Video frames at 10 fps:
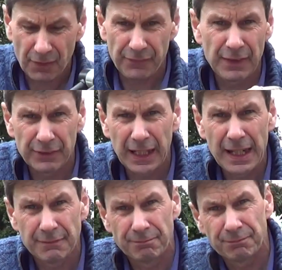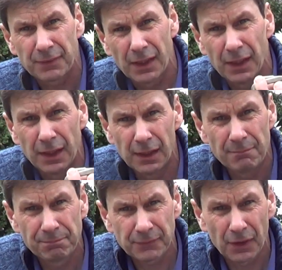There again,
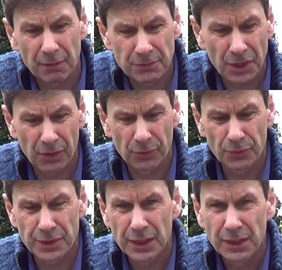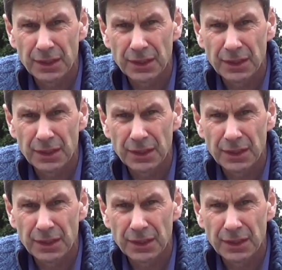I'm told